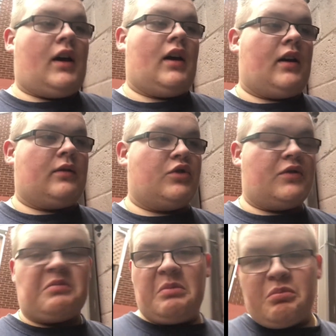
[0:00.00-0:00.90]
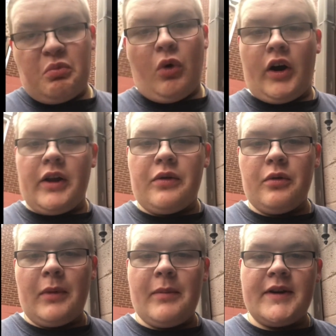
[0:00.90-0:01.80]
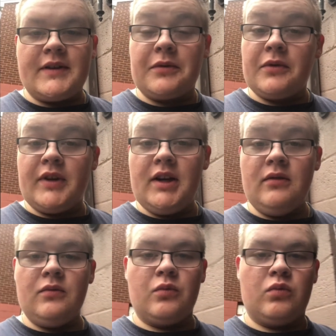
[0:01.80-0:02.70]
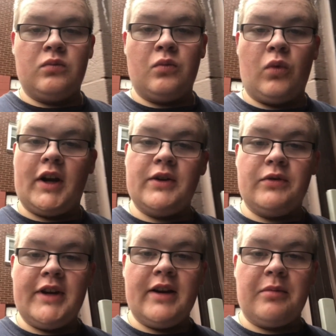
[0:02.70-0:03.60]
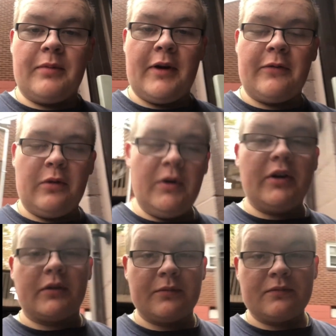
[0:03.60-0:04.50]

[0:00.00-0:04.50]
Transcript: Just walk you through my basic routine and what I do to get it prepared for the winter.